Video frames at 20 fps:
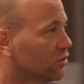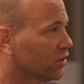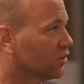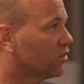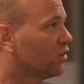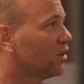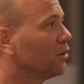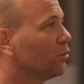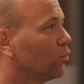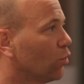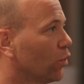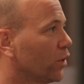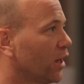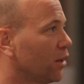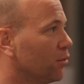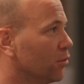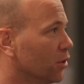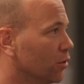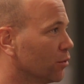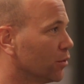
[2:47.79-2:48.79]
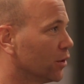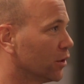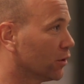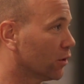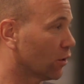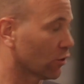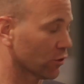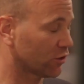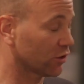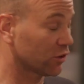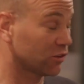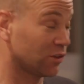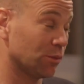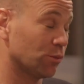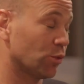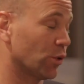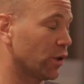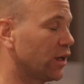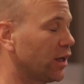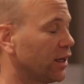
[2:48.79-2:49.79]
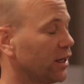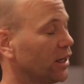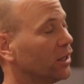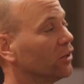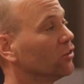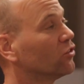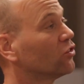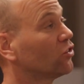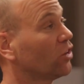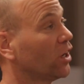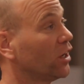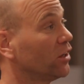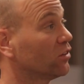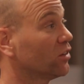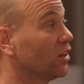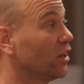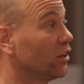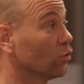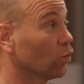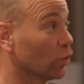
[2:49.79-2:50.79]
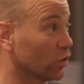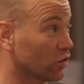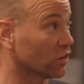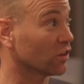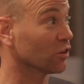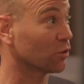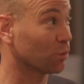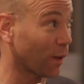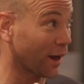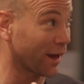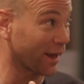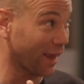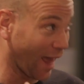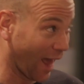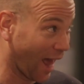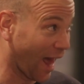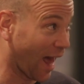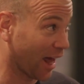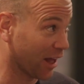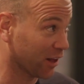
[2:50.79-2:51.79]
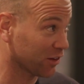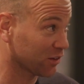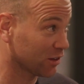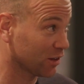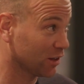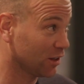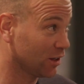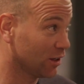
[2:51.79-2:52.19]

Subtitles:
16.8 millimeter or 16.8 inch chainstays, which this bike has.